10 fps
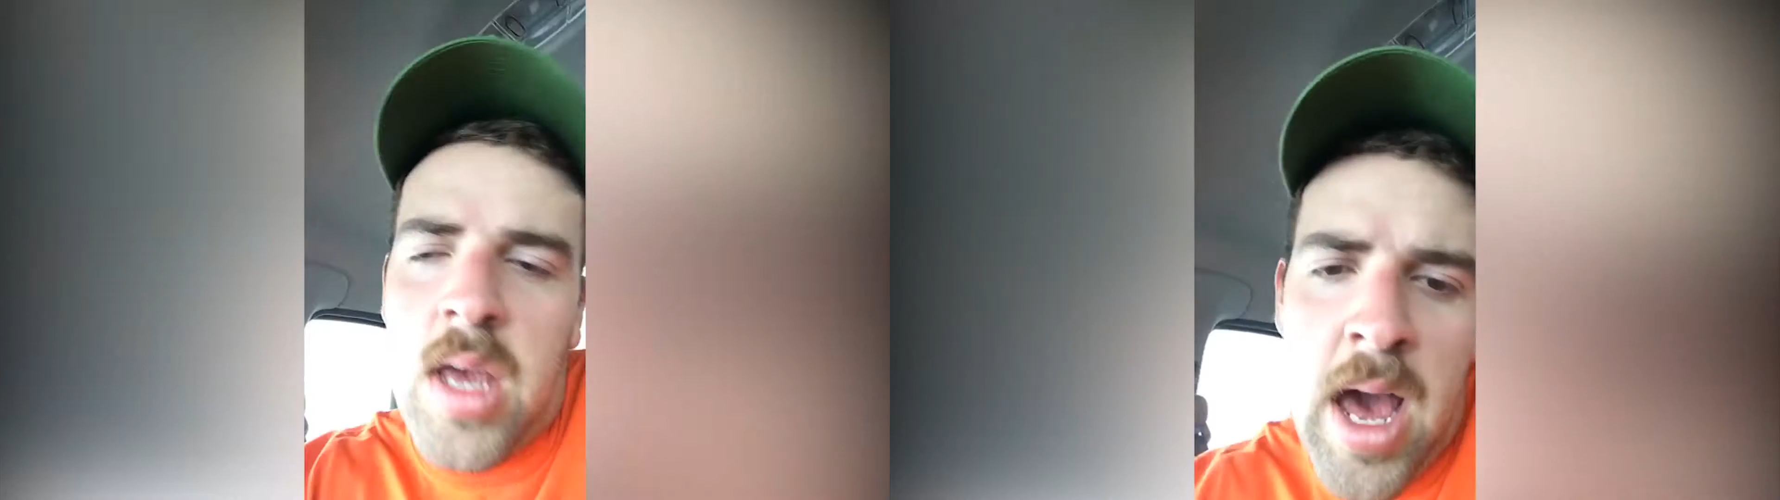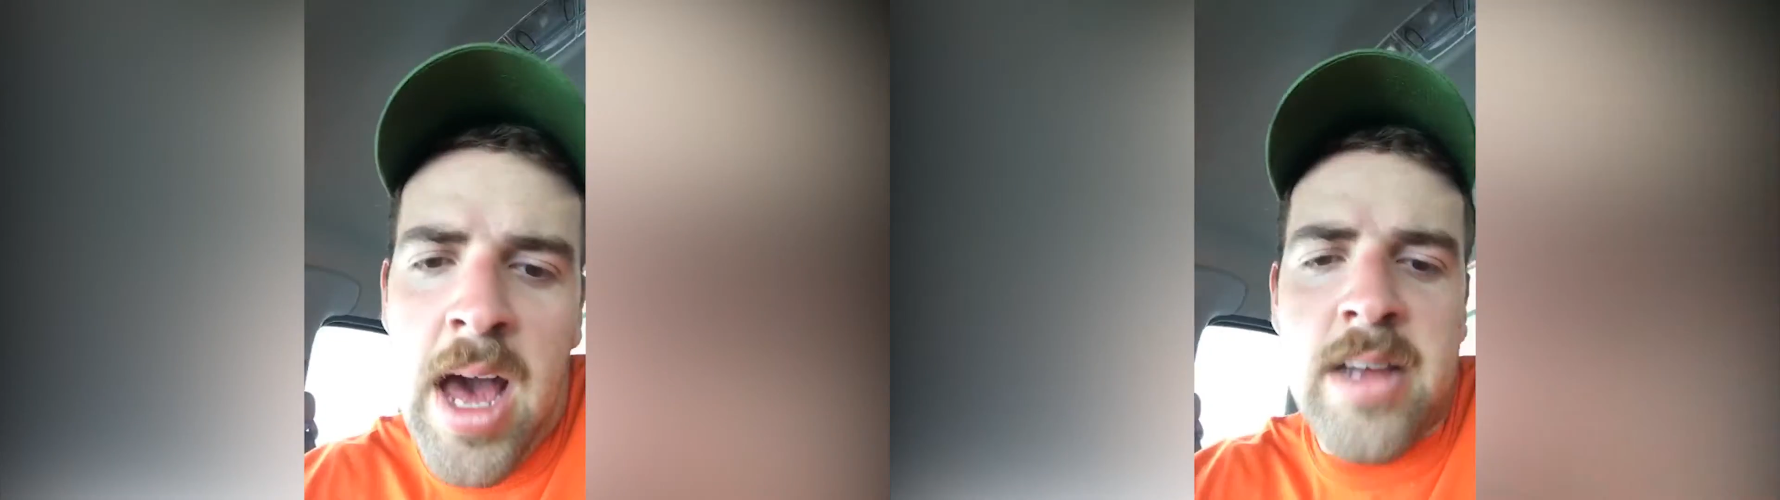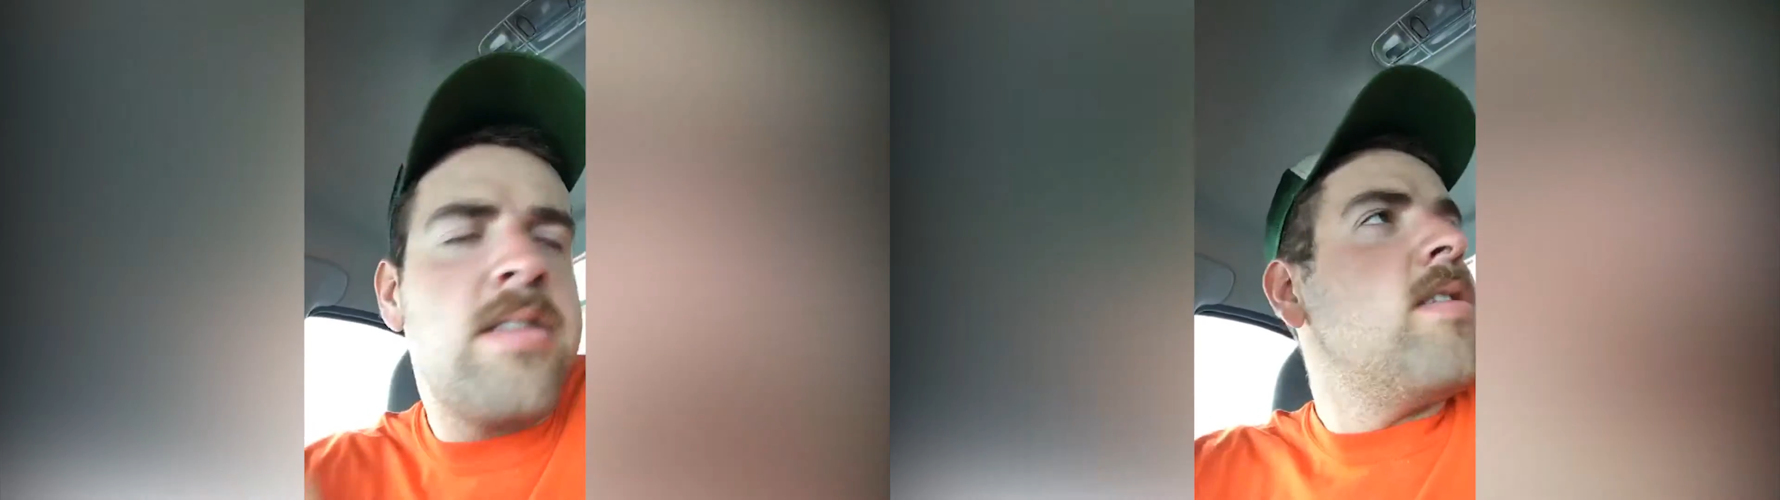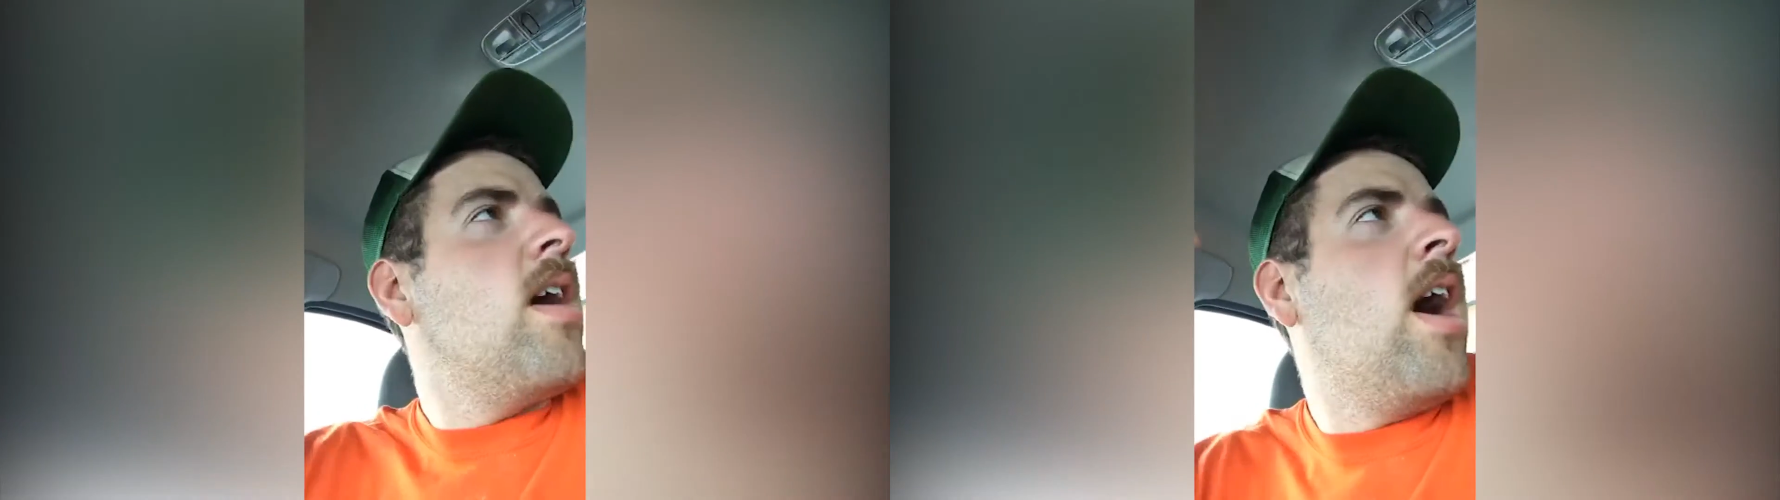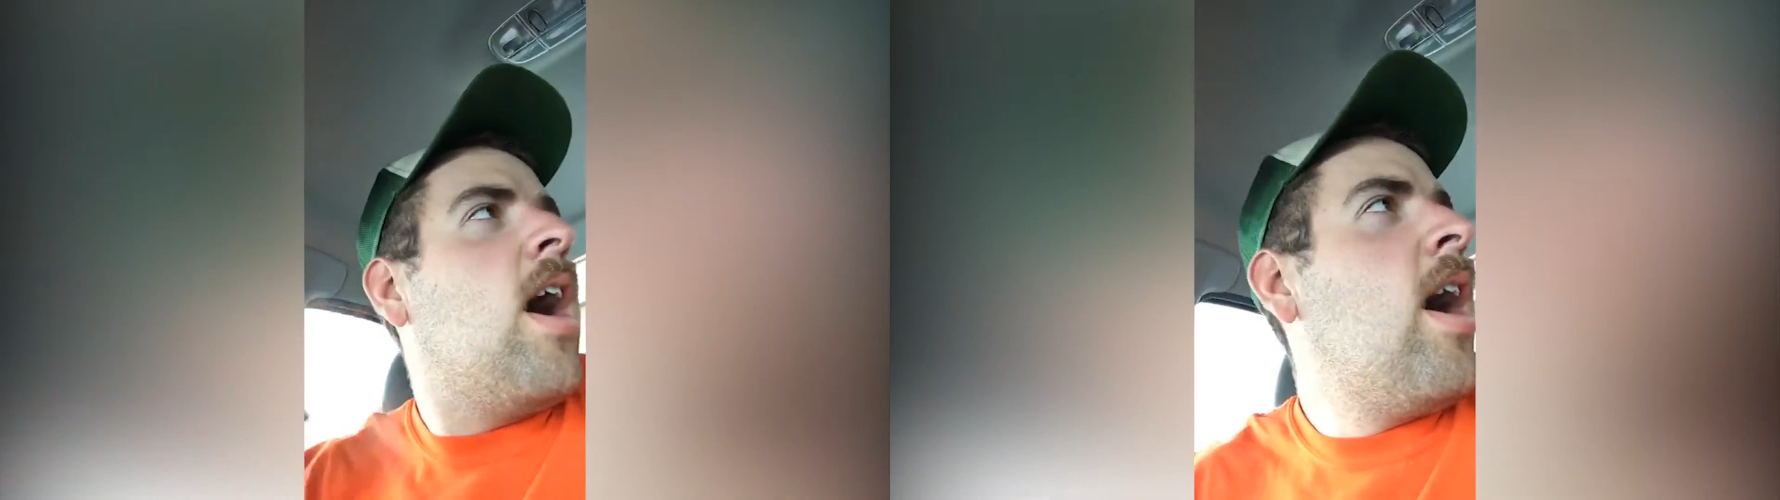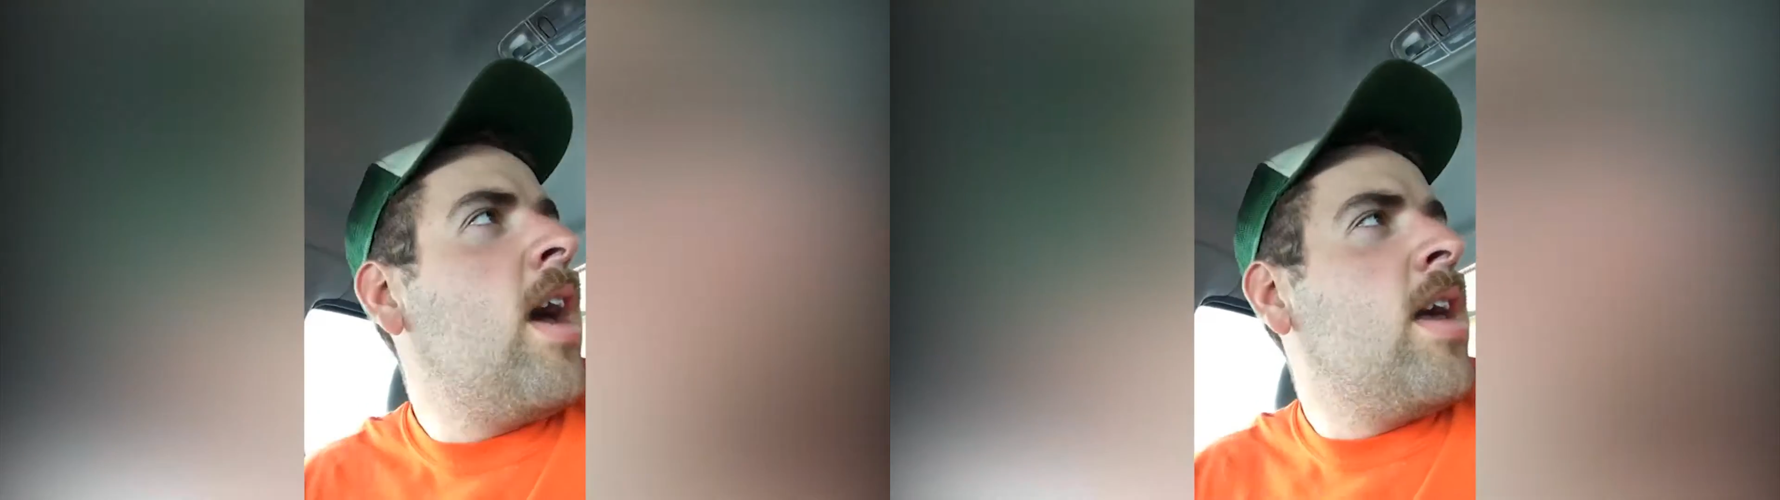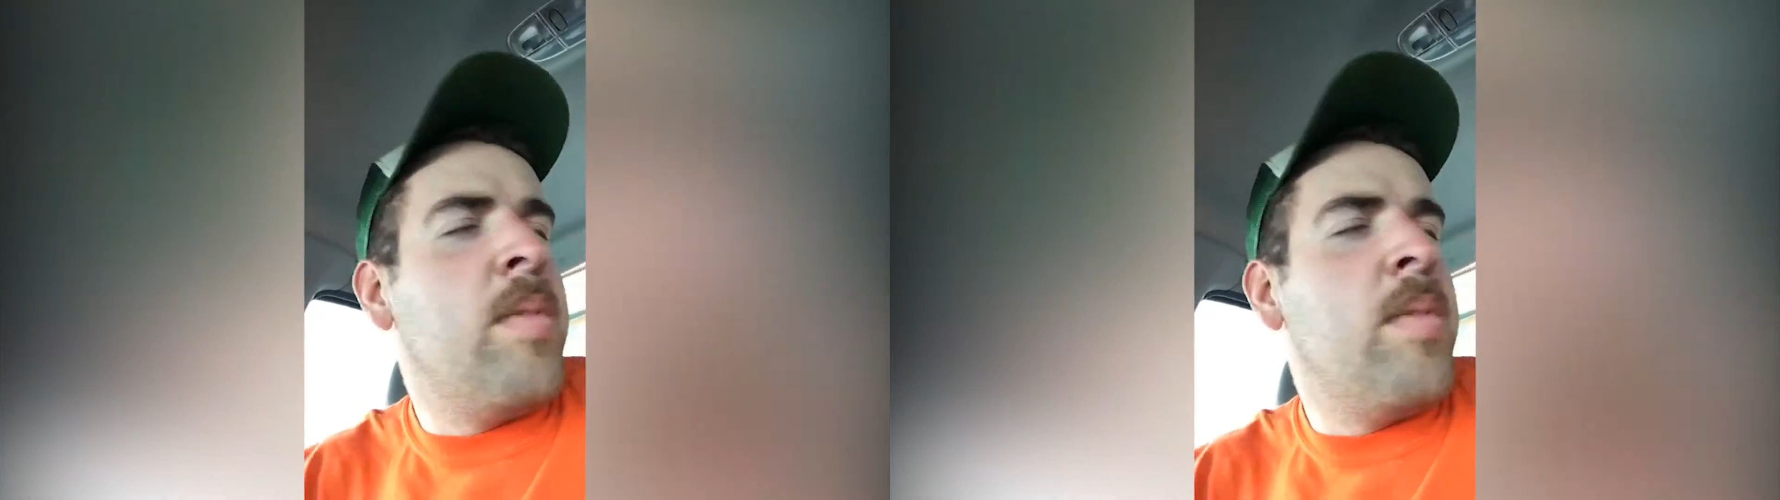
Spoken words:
Yes, I am